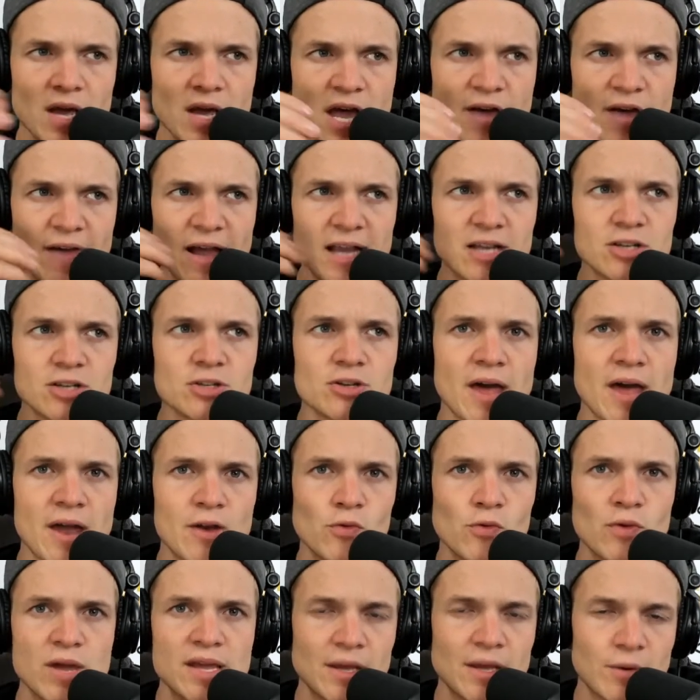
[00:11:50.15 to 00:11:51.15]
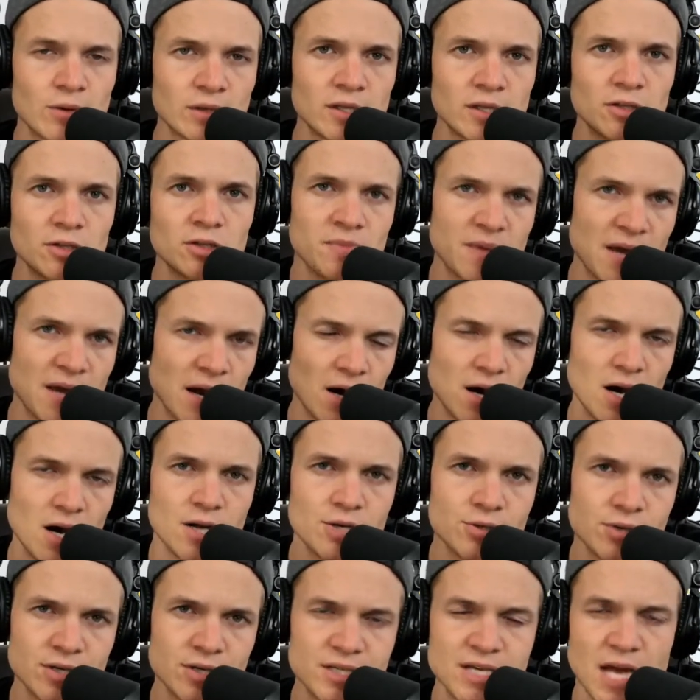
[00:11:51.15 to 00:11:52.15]
If I could do that in a week, that would literally be
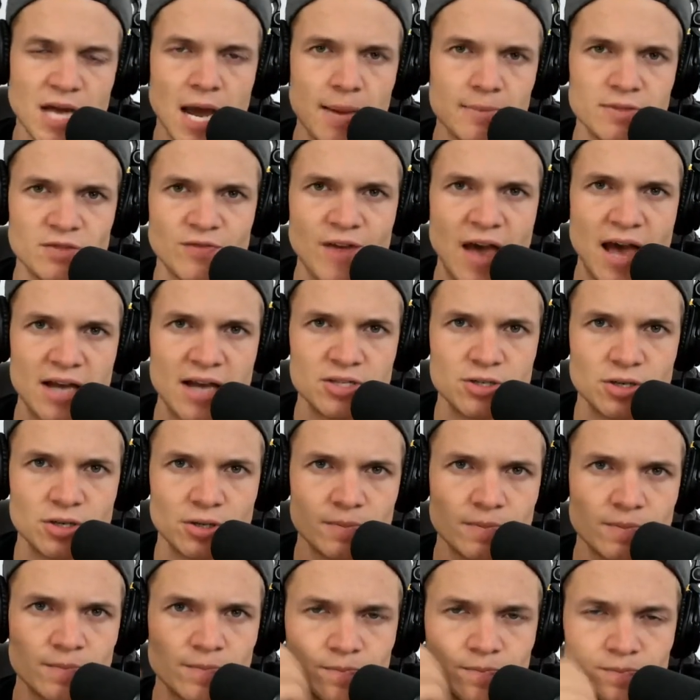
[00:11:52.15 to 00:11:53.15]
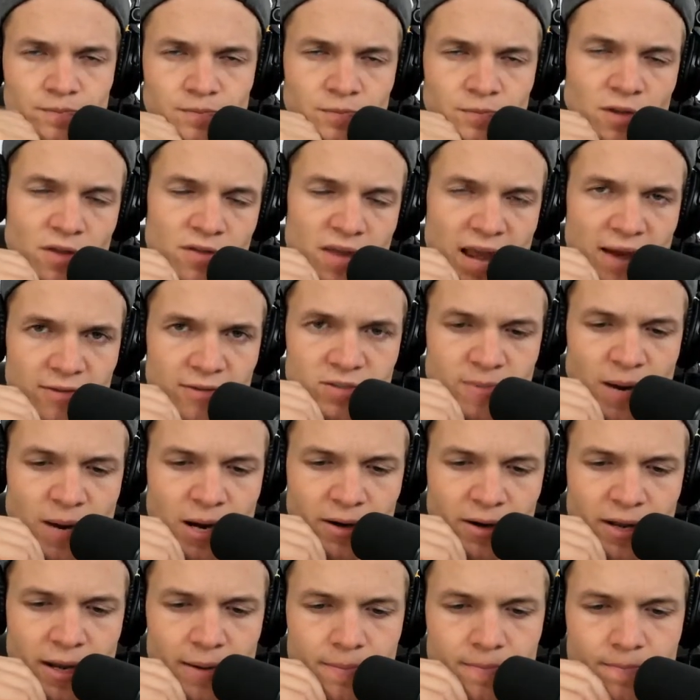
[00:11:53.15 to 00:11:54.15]
100 times faster than the average
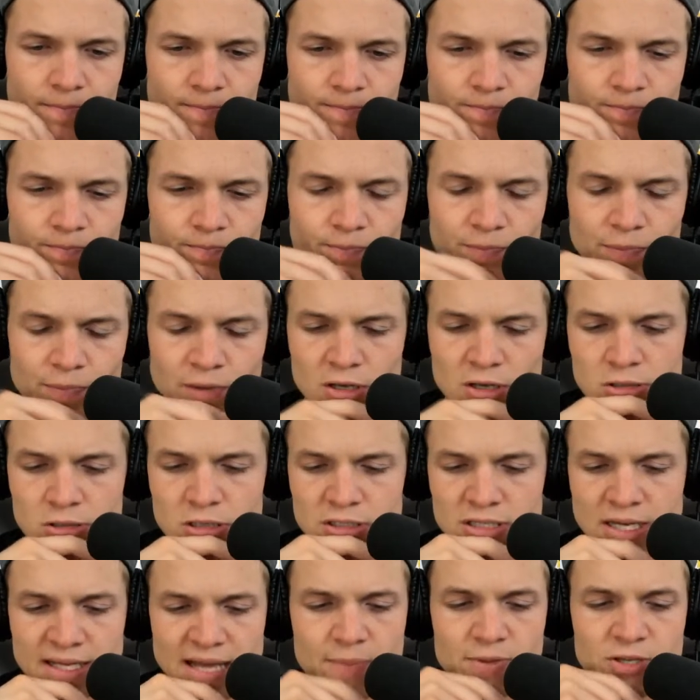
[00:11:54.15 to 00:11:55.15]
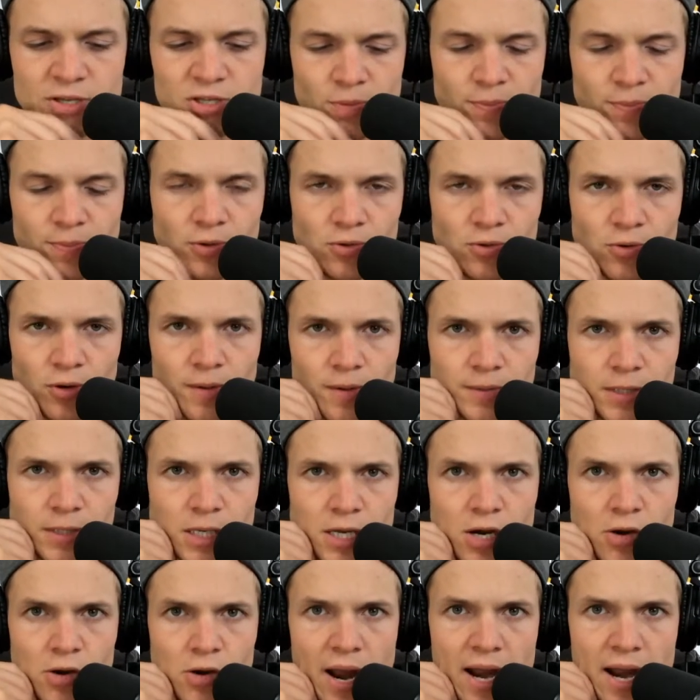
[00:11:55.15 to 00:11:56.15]
American. So it's like, that'd be super cool,
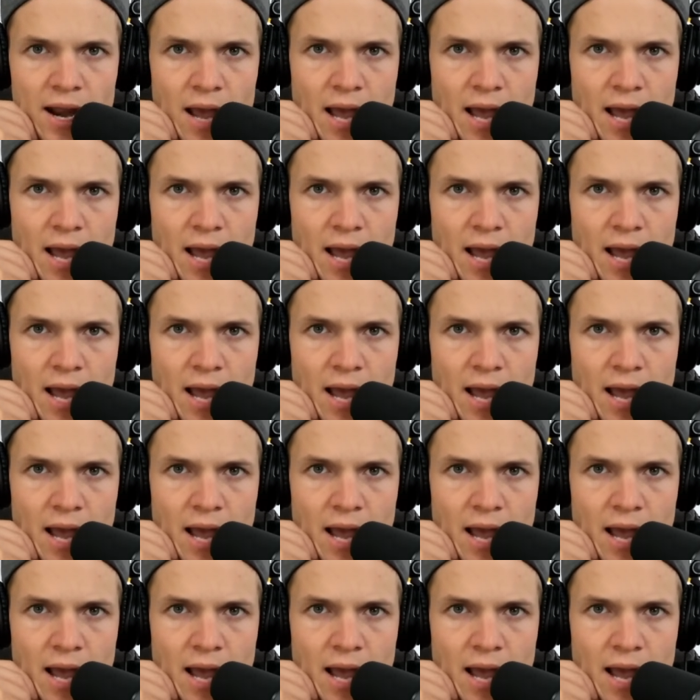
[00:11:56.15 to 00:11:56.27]
right?